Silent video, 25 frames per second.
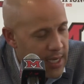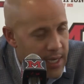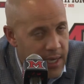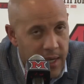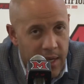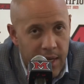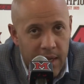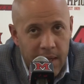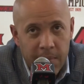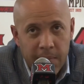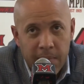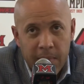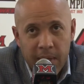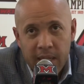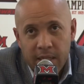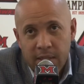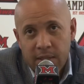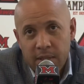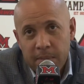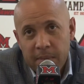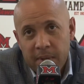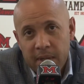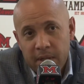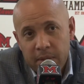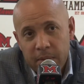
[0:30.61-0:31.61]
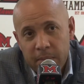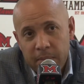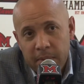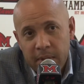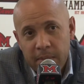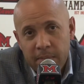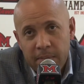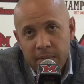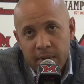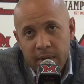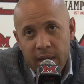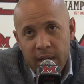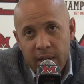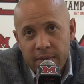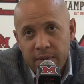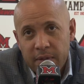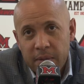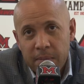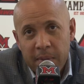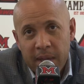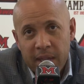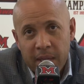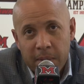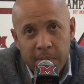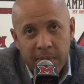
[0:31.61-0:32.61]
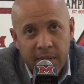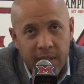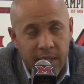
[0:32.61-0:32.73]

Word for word: um, made some other people have to make